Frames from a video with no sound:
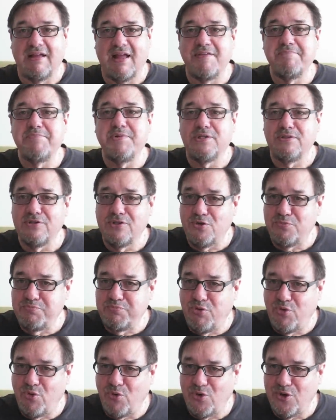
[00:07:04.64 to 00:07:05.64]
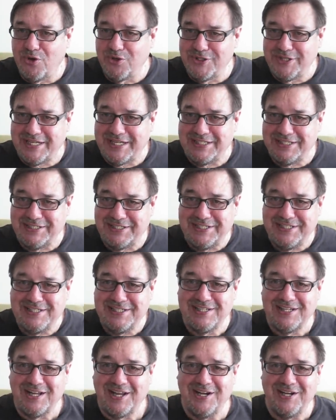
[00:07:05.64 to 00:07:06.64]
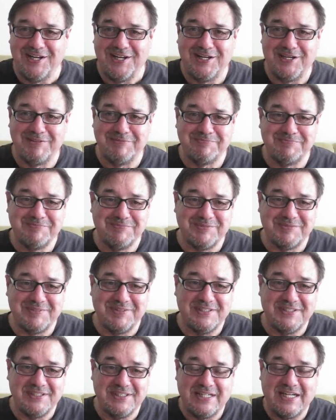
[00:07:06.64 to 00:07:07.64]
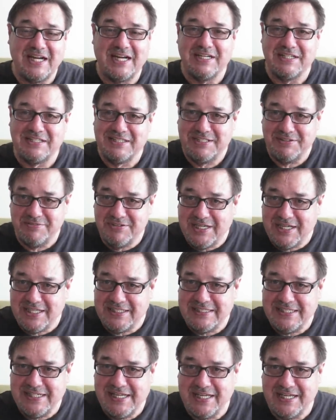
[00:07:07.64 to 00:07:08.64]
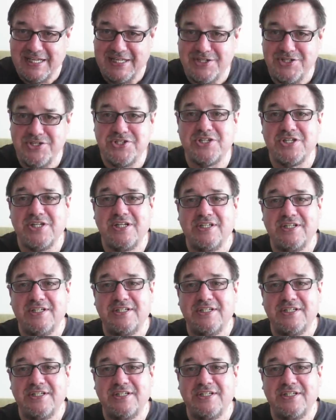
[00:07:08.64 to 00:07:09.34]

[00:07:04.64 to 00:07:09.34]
I've been a little poor lately, um, kind of living on the edge.